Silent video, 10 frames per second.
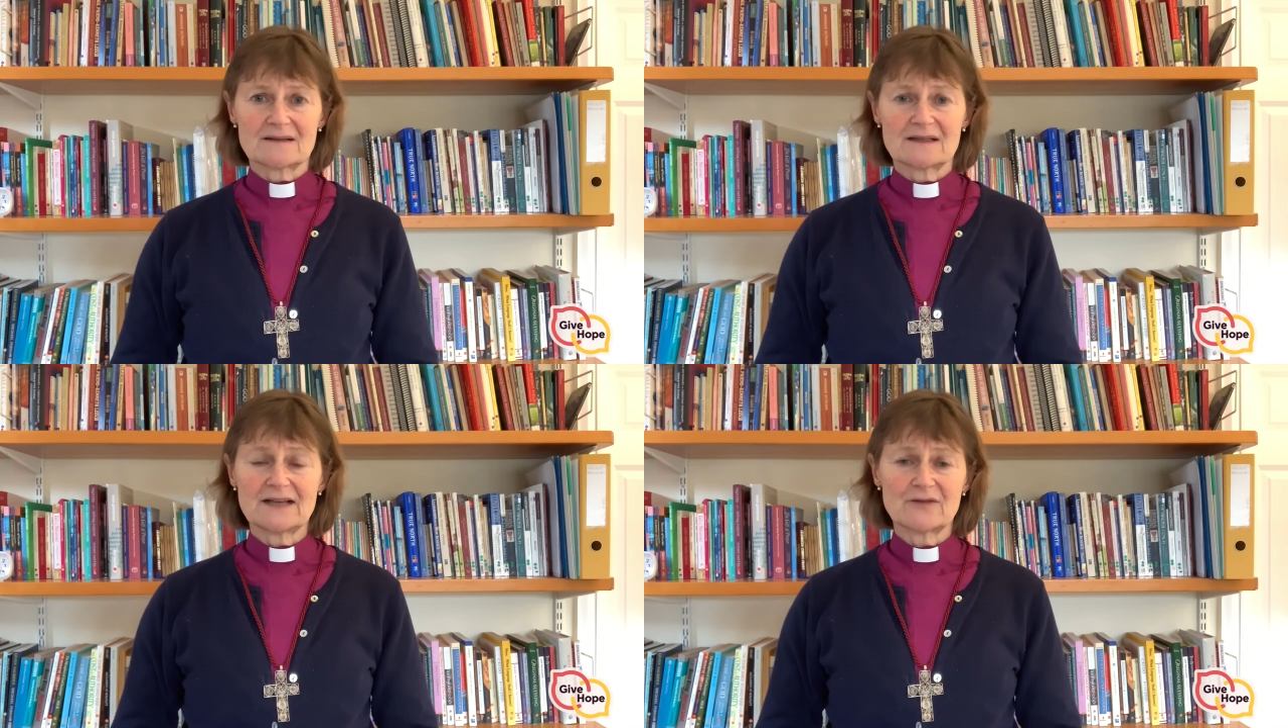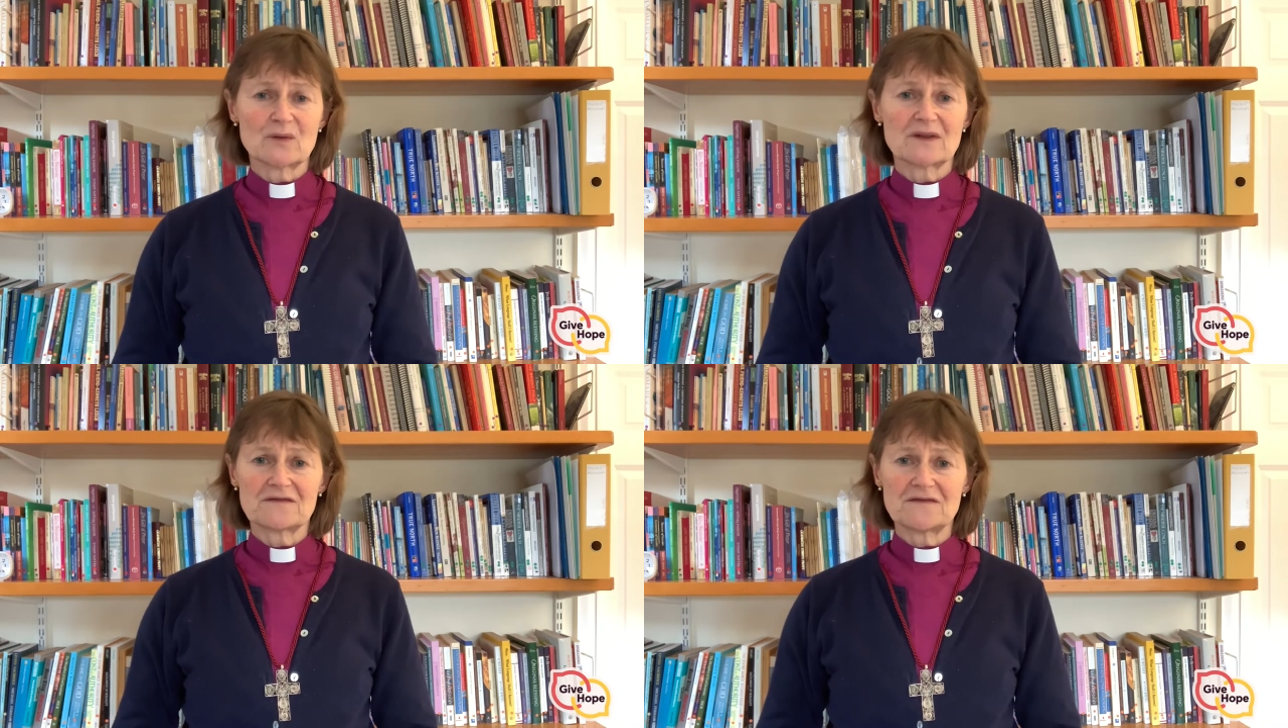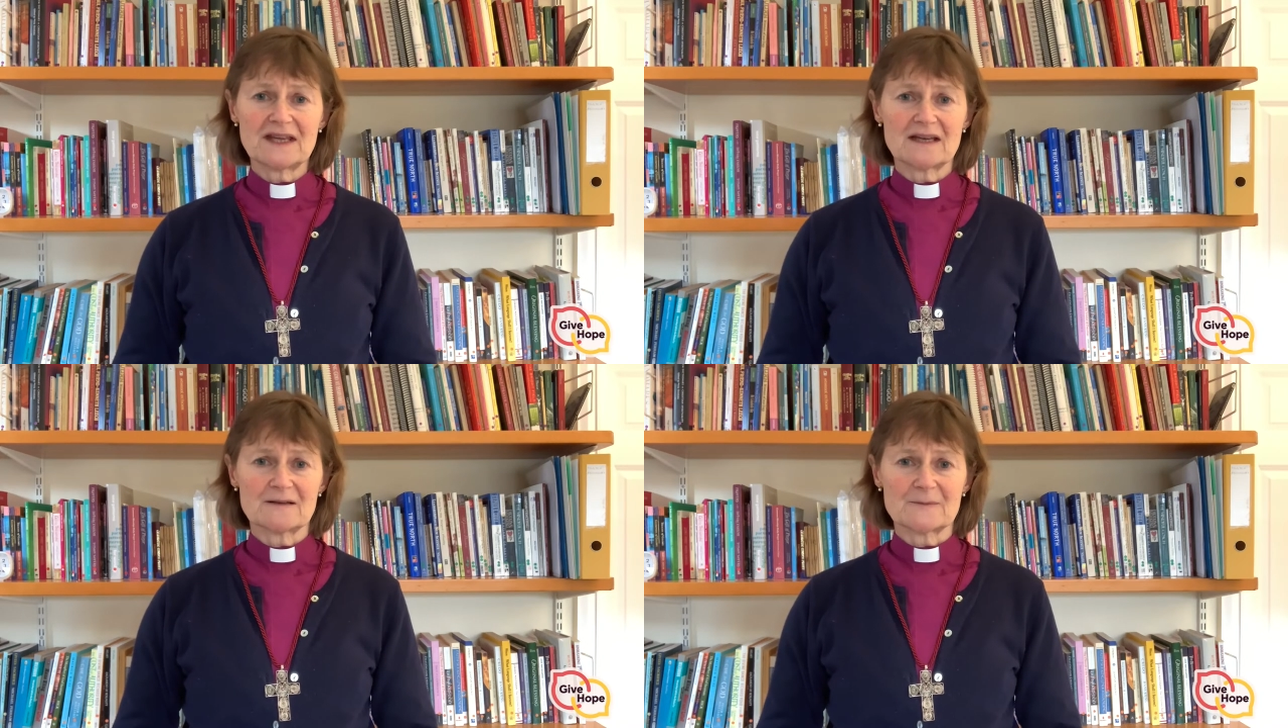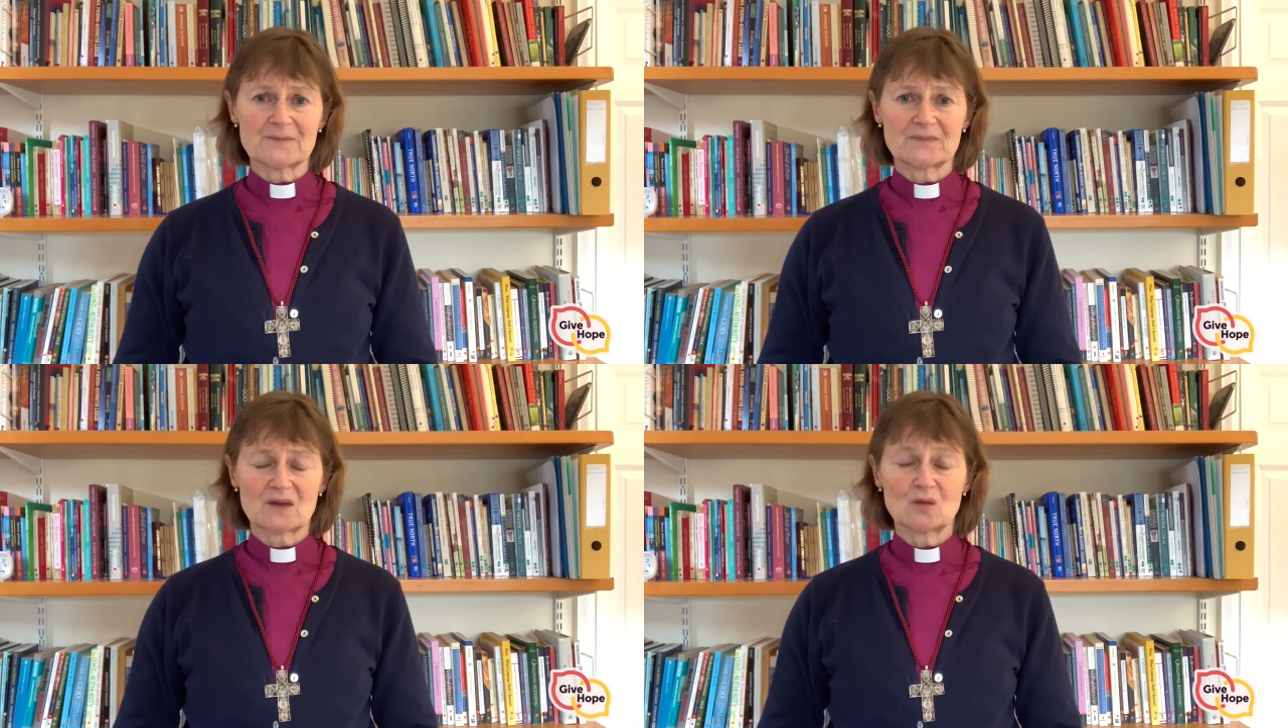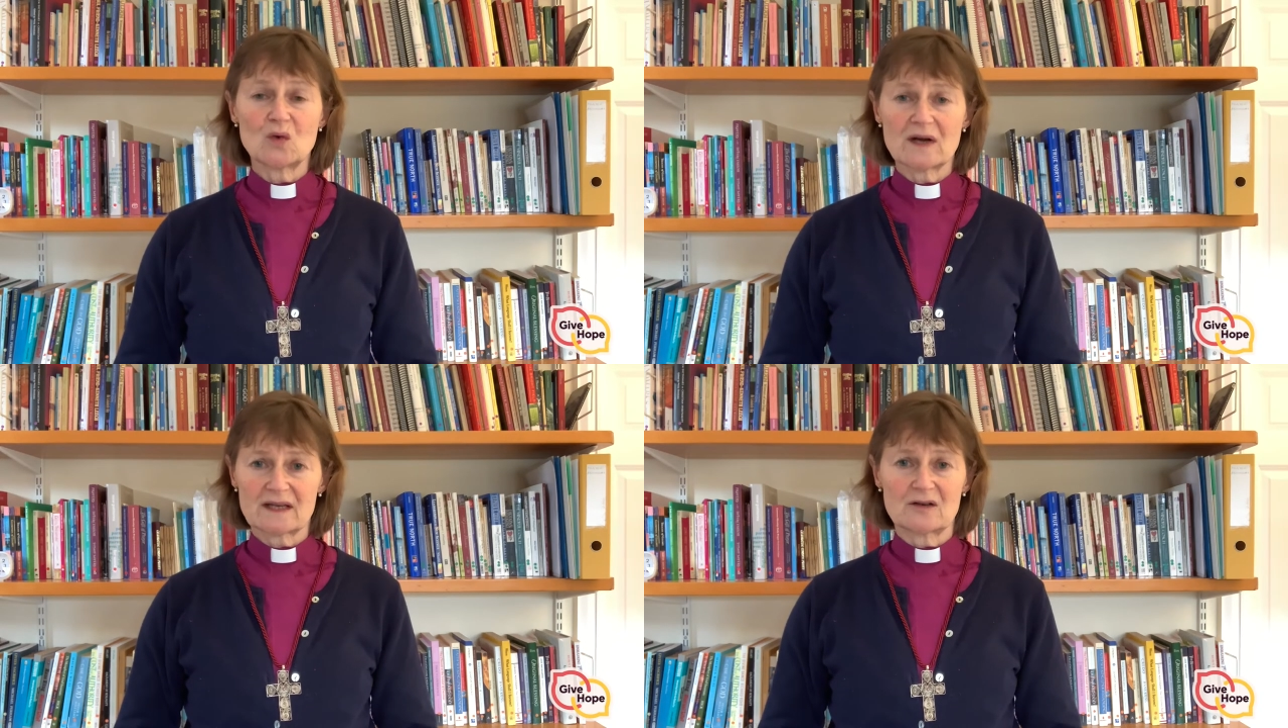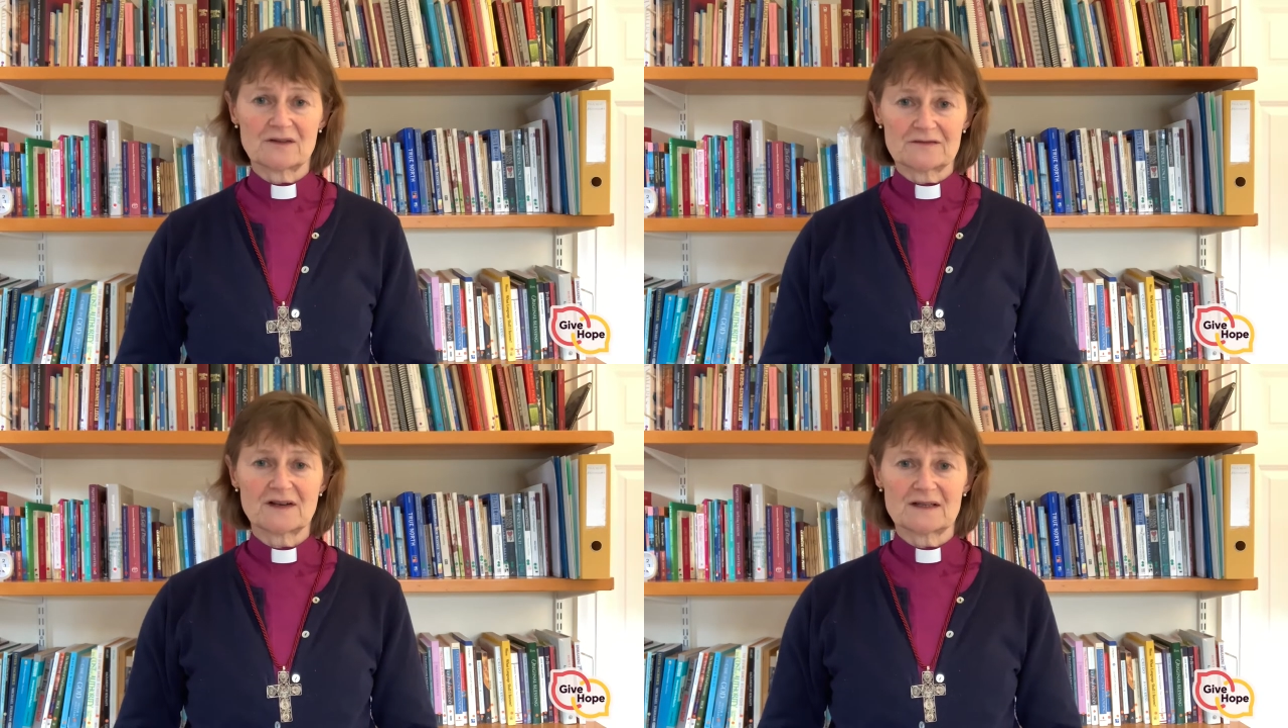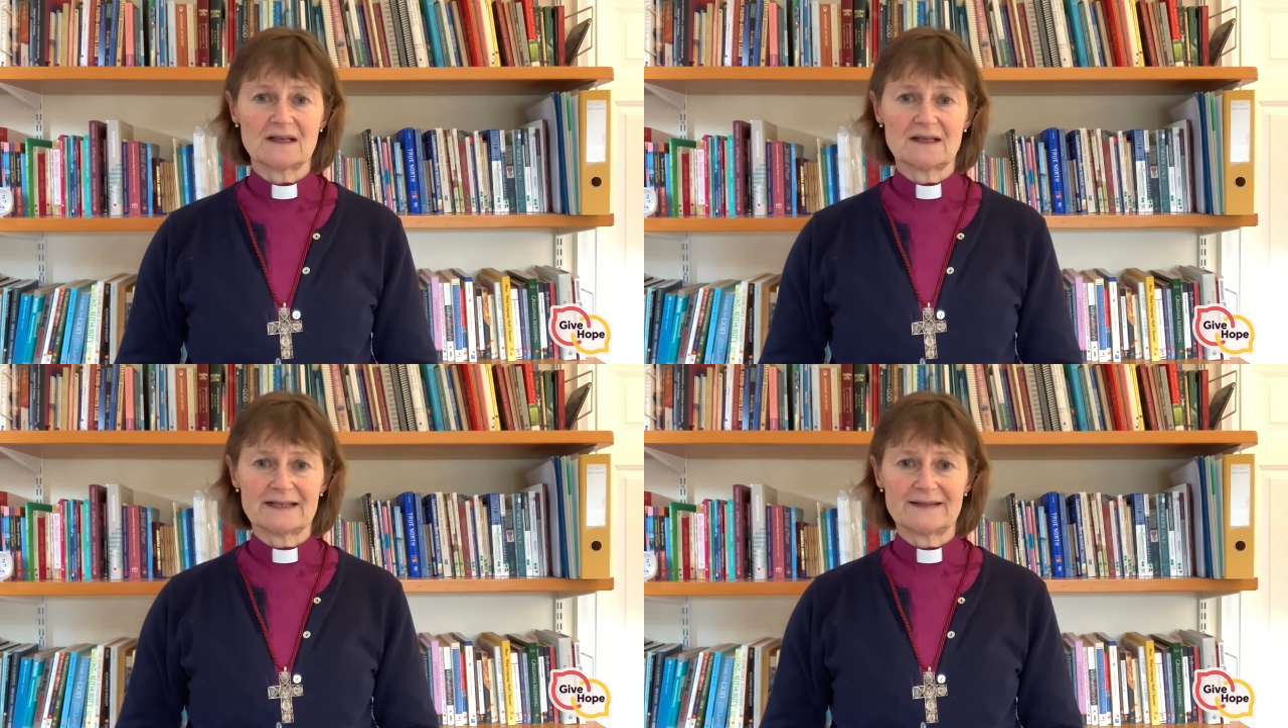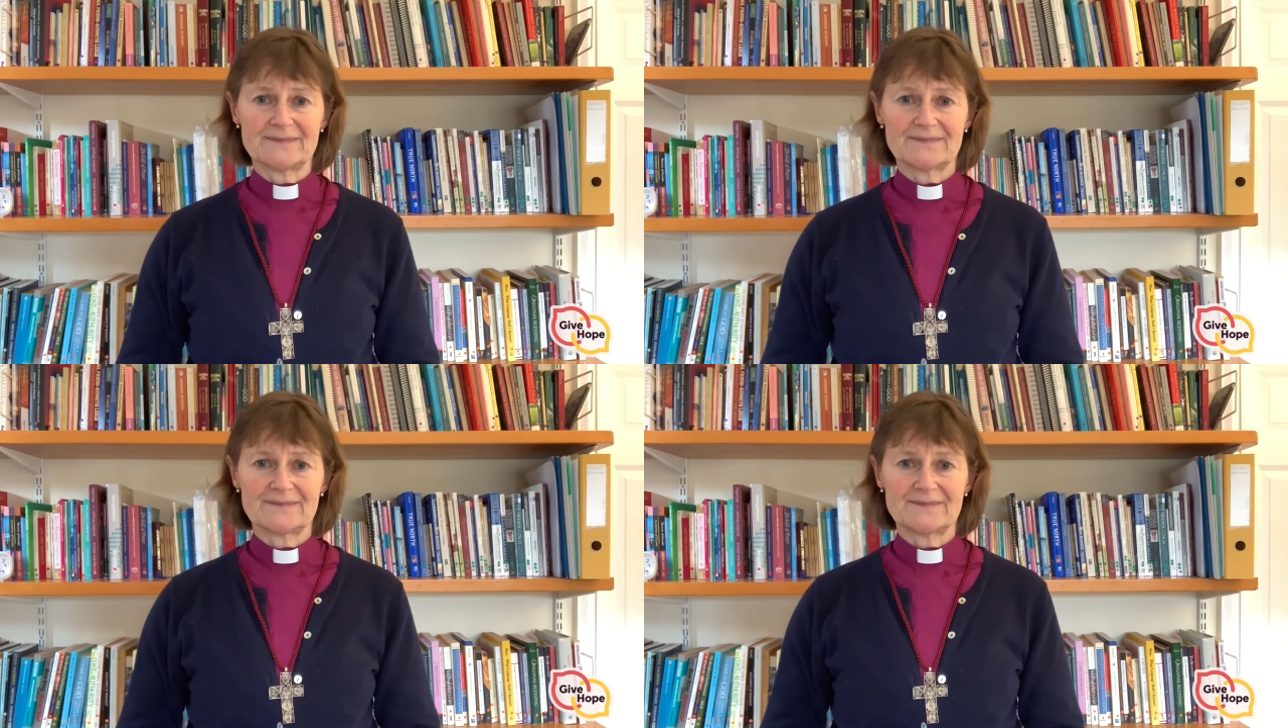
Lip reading: living with fear, working on the front line.